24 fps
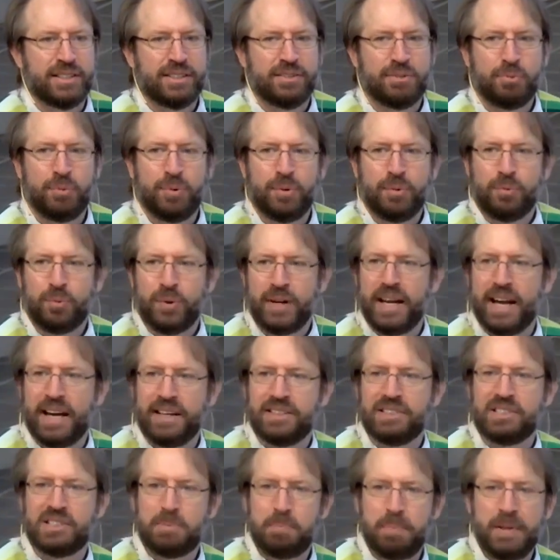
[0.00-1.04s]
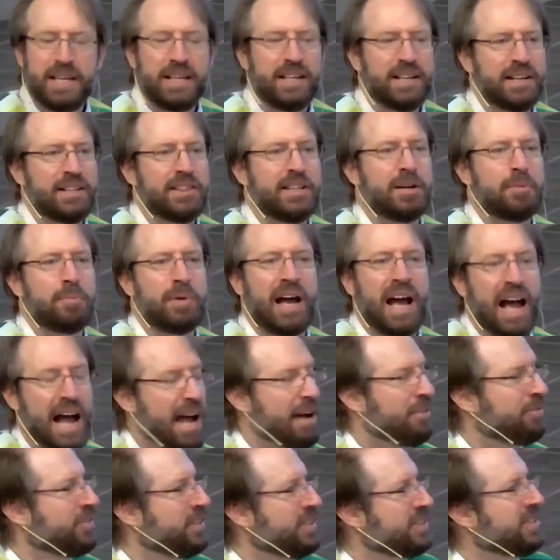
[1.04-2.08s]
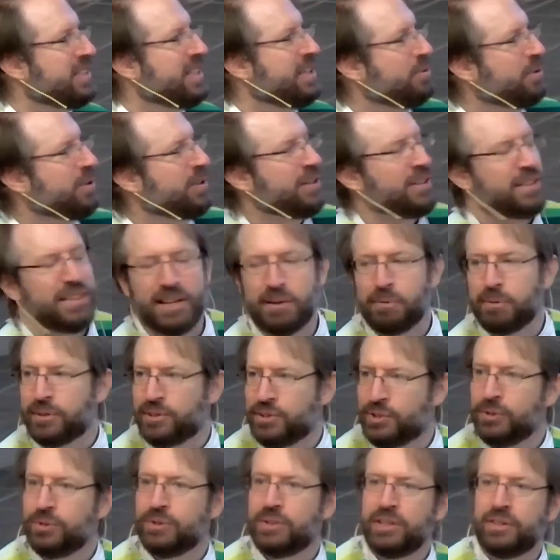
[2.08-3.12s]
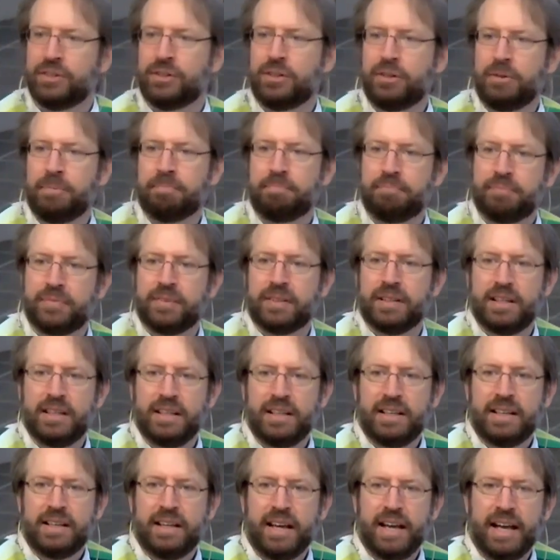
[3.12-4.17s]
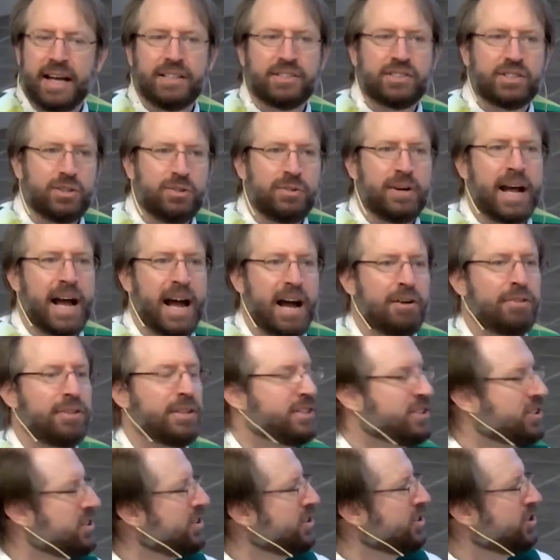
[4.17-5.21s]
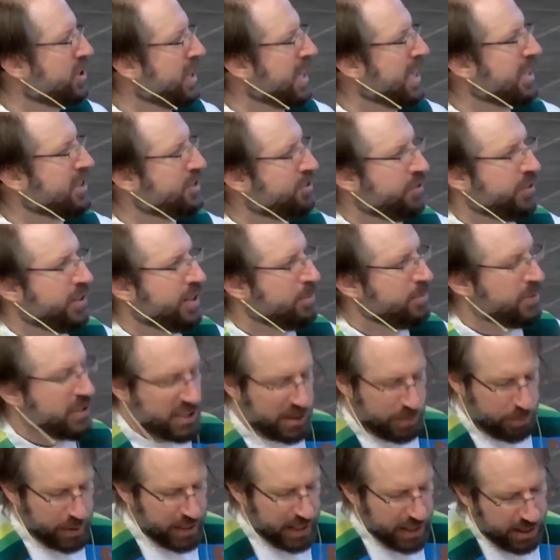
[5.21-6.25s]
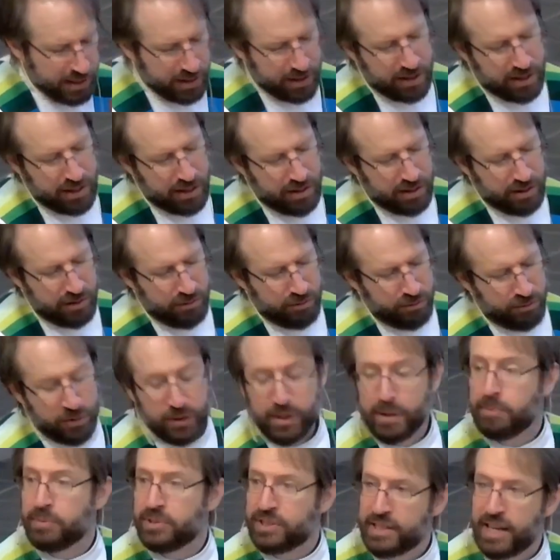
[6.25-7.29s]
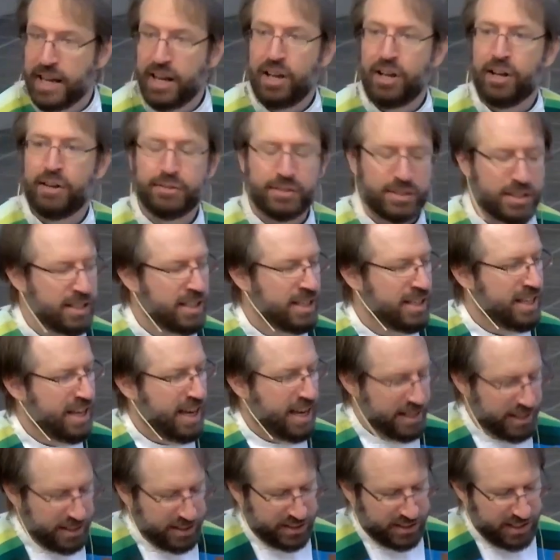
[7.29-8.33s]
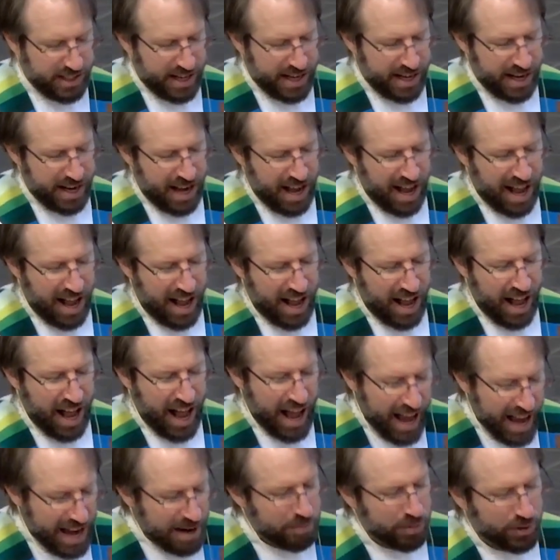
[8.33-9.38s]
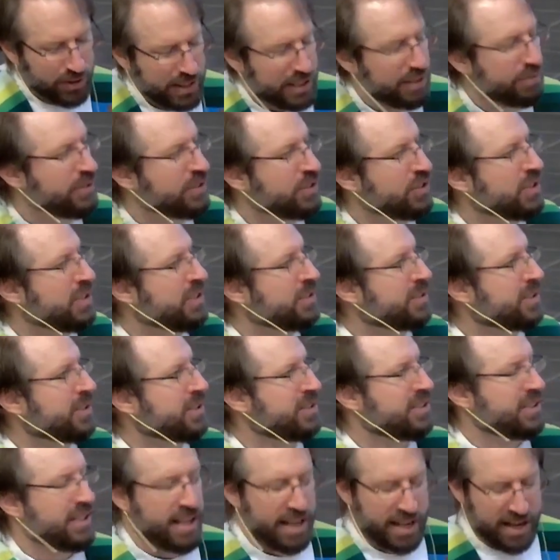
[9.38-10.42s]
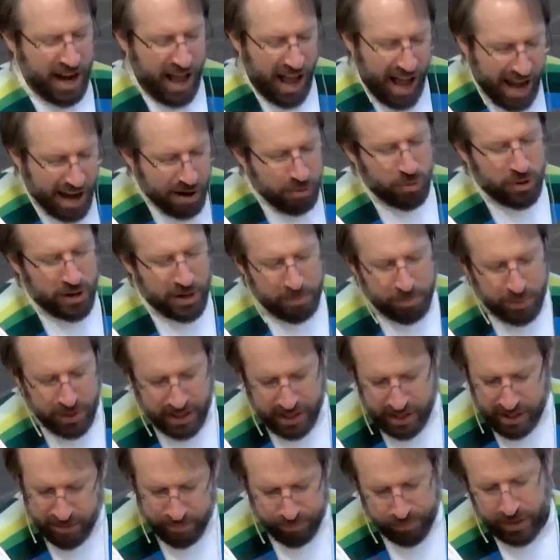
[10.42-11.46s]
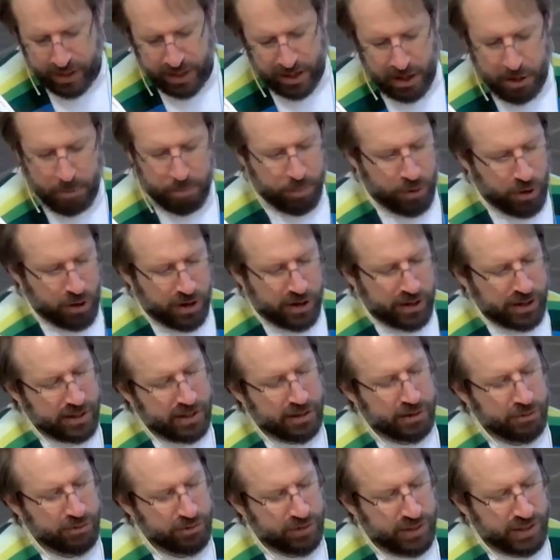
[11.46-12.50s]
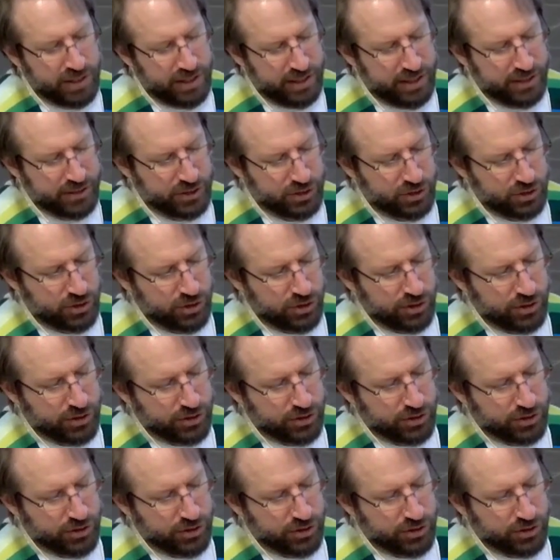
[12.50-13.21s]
we had to speak on their behalf because they were too little. And so now this is a chance for them to speak for themselves and to say, I believe in Jesus and I want to be a part of his church.